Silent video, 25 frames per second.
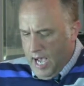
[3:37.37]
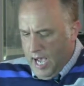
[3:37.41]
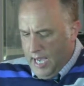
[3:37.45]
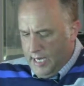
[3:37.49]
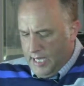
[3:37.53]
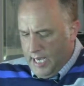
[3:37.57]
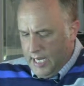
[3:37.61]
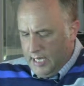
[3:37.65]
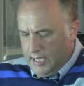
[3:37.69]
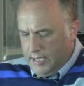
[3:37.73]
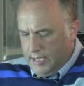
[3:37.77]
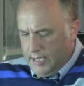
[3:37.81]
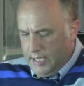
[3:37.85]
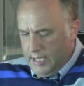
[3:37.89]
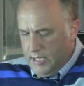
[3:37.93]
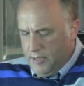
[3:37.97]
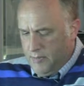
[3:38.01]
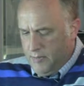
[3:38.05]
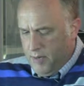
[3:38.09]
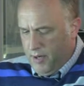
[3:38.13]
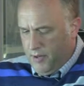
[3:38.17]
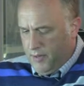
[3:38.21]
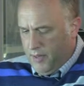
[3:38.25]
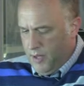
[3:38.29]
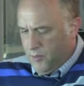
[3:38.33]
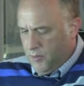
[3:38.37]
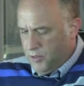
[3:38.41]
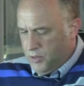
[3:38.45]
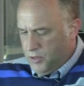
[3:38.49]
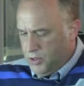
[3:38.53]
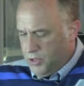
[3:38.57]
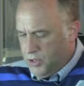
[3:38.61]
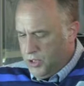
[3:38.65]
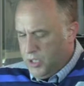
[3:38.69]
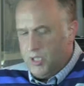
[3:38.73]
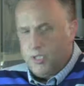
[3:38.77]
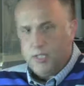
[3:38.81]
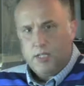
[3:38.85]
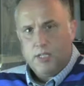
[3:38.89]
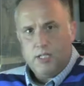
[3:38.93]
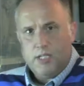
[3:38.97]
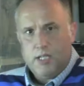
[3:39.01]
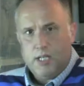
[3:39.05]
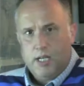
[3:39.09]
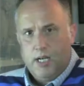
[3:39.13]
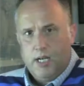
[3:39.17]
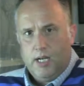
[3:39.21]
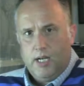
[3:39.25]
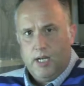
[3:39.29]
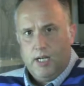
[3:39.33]
I got an email that was
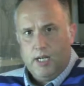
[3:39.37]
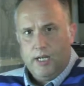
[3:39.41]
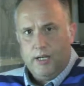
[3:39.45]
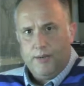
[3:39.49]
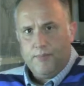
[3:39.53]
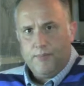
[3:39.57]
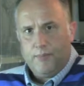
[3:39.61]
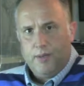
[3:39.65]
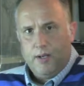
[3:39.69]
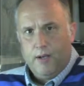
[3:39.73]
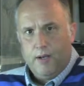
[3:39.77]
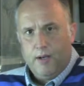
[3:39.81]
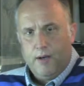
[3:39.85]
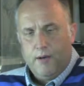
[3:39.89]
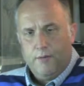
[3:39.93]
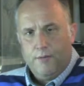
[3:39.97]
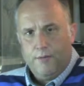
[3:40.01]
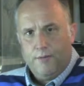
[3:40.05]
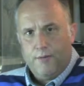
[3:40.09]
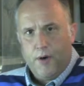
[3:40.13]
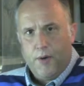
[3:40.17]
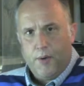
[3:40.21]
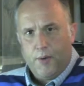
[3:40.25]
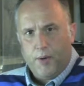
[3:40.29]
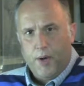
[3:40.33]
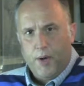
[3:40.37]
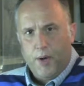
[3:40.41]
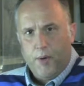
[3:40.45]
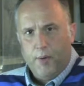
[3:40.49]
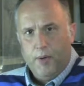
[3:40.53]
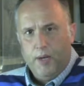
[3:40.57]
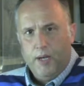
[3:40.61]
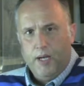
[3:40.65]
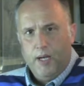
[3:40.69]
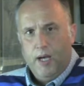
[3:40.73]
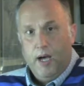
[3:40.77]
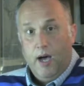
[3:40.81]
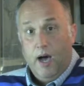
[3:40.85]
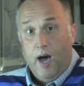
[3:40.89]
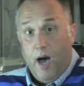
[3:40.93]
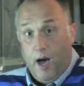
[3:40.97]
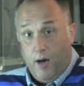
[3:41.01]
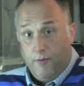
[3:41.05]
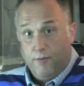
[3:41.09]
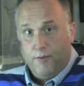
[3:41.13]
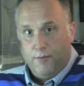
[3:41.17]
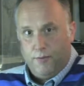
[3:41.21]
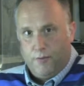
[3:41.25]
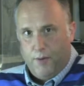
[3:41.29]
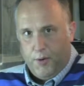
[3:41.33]
just a photo
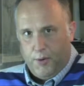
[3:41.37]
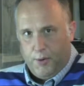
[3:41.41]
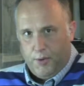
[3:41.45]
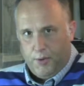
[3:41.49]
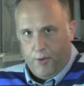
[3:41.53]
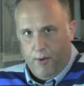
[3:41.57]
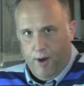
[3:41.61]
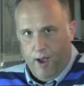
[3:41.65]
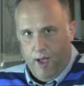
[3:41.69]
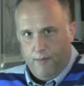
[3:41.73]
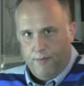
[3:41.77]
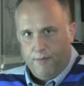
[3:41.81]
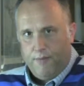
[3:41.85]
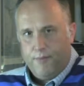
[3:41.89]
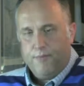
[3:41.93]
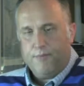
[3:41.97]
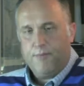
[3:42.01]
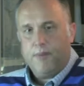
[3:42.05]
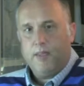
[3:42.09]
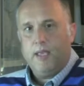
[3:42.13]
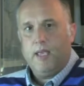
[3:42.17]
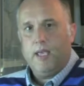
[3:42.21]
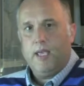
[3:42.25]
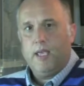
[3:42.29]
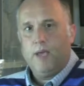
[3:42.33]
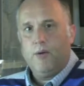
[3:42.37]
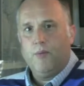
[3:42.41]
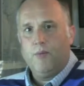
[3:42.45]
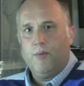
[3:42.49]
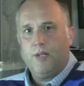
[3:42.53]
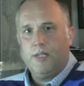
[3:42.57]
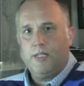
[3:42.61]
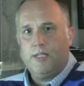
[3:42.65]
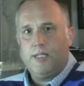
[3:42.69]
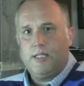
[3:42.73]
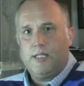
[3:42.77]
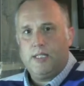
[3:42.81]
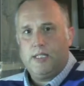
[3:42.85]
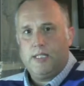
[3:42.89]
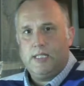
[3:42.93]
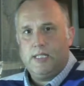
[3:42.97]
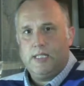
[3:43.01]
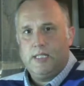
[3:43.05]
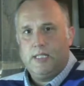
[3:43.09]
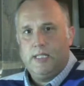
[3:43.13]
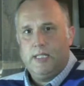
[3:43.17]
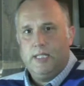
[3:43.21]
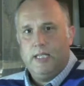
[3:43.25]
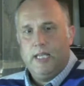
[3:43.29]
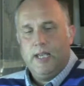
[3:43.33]
of a photograph. It was
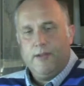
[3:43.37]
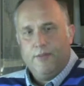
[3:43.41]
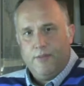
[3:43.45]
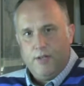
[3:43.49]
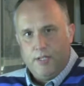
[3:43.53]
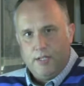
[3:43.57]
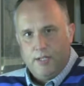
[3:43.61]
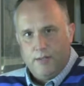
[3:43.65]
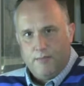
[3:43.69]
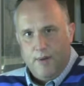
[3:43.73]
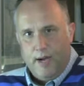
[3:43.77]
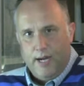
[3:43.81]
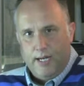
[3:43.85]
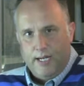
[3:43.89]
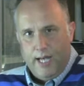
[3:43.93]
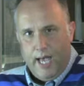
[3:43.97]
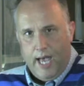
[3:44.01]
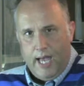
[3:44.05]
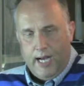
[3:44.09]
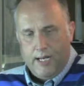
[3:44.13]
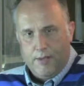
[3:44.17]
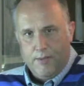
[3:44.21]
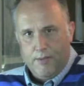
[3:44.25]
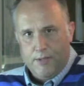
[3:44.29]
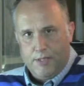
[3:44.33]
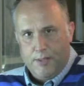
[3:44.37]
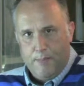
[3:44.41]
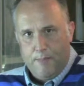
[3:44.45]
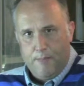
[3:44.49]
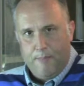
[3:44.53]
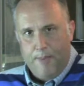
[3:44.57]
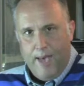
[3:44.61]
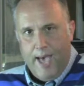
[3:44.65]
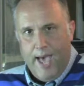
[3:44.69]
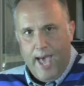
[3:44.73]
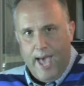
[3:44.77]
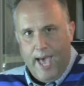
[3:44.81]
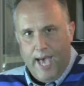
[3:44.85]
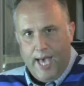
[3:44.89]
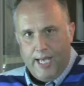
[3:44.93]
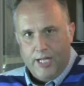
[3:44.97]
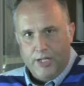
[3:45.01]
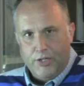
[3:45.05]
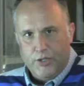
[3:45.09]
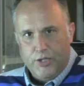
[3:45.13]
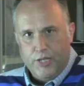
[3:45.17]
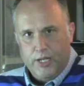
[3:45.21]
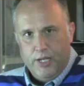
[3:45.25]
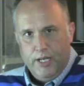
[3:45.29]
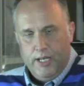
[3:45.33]
given to my dad. It was a
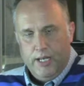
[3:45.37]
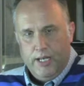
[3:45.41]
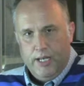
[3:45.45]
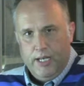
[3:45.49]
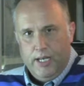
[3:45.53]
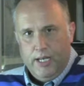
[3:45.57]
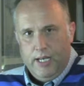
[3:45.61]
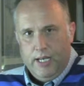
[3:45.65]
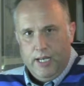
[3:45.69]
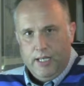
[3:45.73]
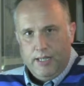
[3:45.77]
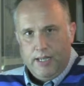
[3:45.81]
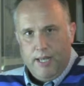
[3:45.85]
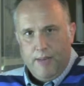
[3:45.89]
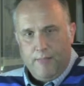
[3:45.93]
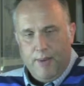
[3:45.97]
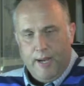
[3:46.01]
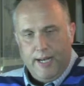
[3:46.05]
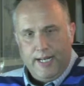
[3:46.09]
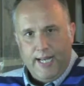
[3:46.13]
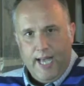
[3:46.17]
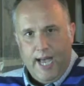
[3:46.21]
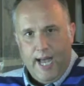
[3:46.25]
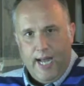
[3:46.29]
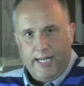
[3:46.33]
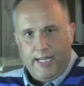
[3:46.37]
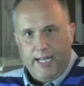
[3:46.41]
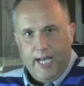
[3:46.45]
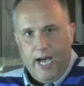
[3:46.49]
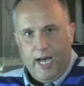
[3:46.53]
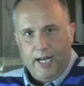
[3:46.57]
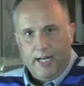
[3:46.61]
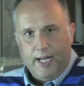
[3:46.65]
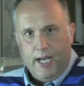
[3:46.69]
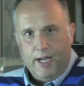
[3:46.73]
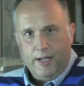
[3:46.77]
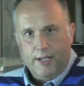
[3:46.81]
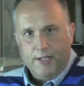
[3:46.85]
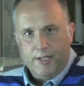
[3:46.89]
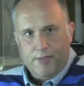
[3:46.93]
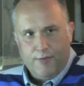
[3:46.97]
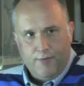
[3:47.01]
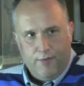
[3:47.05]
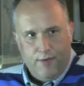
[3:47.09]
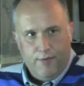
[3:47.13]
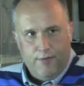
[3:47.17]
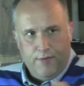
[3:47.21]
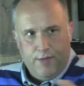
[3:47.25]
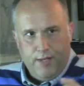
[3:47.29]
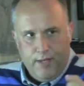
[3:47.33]
badge that my dad got on
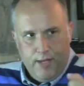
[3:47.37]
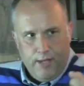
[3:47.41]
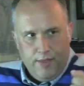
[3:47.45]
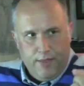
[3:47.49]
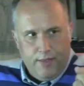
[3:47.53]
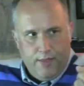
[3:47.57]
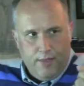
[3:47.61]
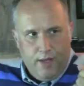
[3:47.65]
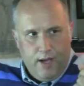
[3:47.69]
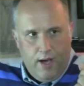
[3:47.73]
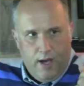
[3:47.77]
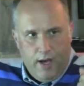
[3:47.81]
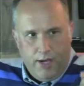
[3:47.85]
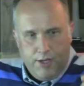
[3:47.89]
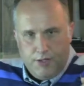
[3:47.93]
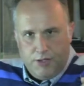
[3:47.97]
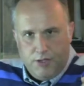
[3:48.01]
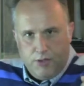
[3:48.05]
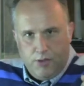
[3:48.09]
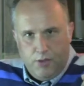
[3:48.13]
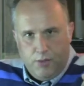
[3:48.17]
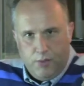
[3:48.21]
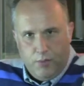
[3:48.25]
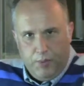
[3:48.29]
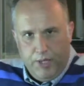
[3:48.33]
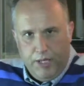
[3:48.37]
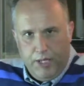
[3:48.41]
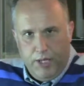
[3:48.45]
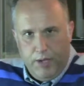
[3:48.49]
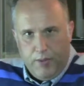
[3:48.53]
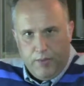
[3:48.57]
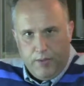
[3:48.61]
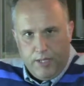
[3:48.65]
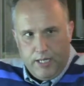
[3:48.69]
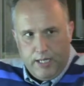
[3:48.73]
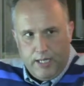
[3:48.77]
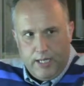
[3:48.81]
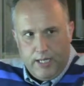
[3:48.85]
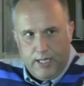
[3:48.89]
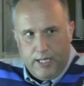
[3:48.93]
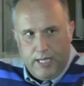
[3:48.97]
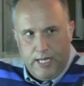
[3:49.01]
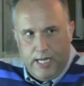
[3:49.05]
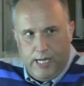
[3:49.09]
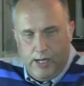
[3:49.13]
his 50th high school reunion, and